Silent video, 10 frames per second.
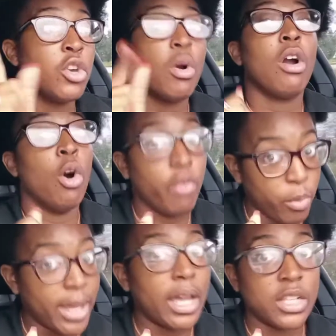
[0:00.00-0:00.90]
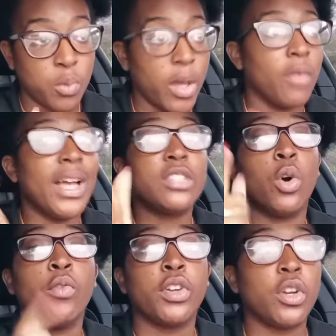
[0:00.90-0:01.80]
you are overweight as well. That's
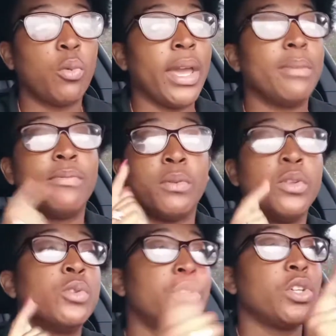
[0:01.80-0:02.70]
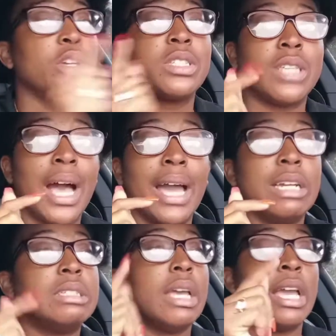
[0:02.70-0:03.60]
over your weight due to your
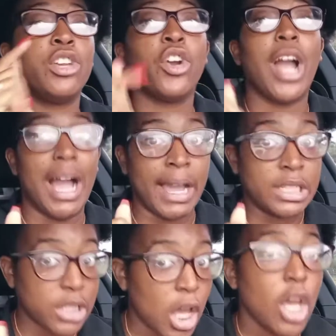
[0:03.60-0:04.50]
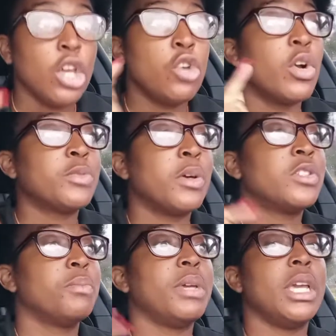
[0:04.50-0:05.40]
size and your height. You are
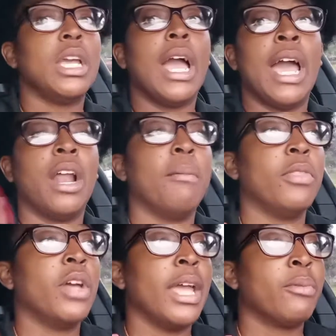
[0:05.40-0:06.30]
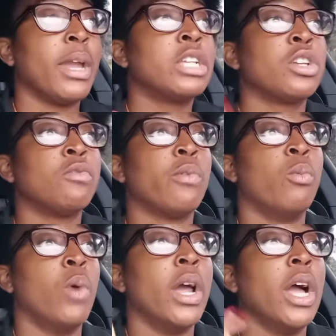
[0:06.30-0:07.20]
supposed to be at a, the a range
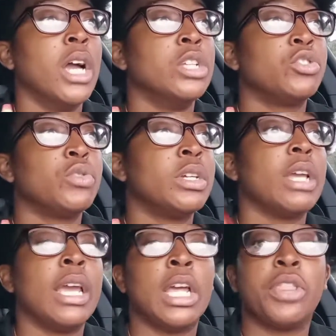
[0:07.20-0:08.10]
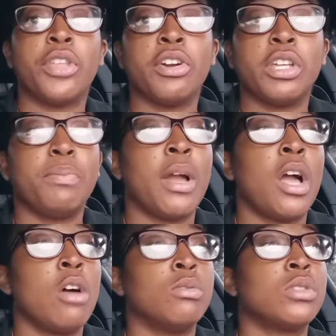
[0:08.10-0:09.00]
of 130
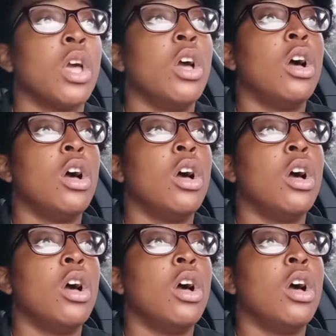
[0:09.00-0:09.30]
pounds